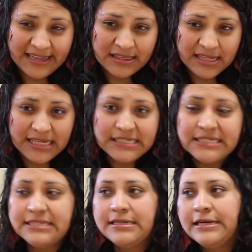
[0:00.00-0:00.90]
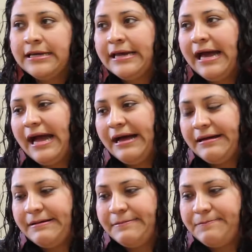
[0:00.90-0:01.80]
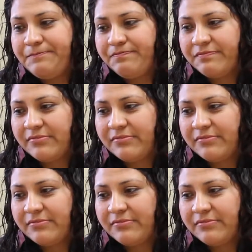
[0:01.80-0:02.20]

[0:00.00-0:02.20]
at least. The